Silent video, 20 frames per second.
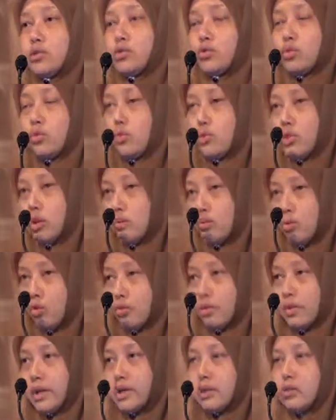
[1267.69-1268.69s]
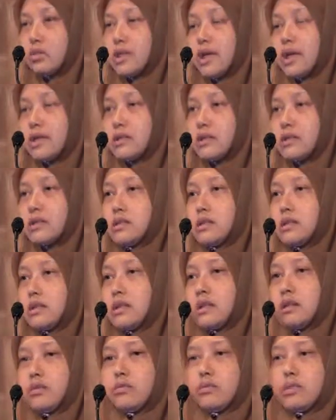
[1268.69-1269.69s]
So removing those assets
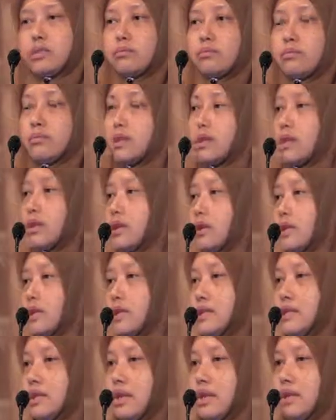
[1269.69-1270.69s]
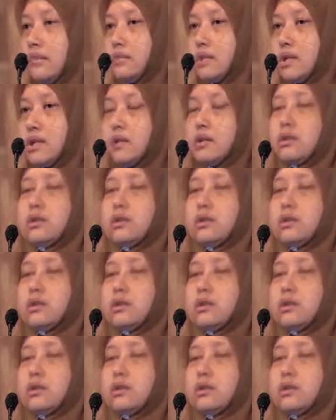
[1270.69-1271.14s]
from his name